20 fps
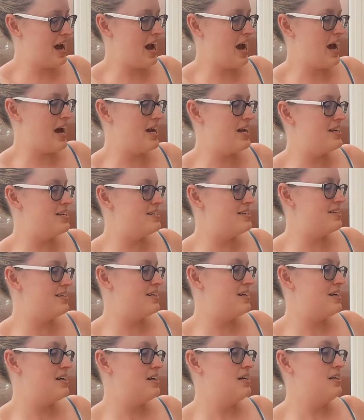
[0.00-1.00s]
And
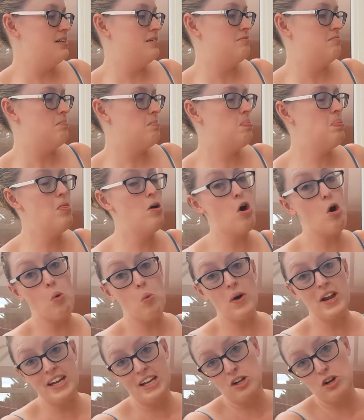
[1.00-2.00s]

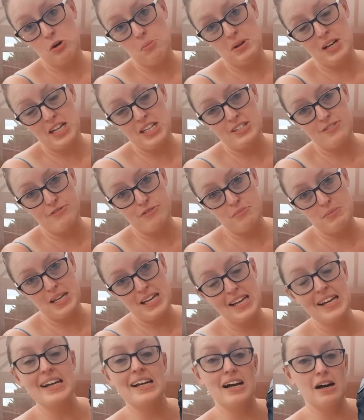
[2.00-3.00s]
winning combination for
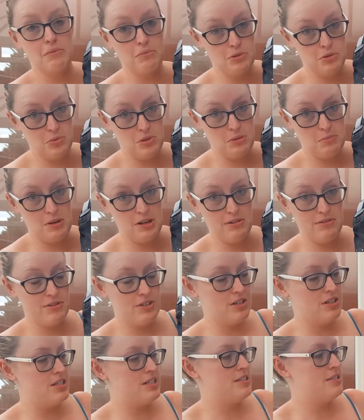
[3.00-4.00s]
me comes with a pair of
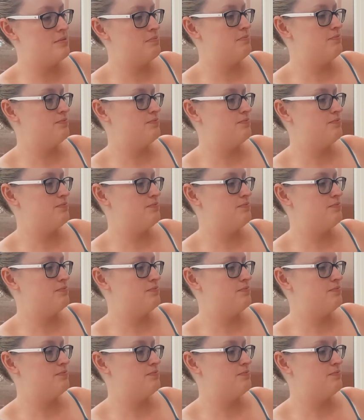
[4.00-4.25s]
tights.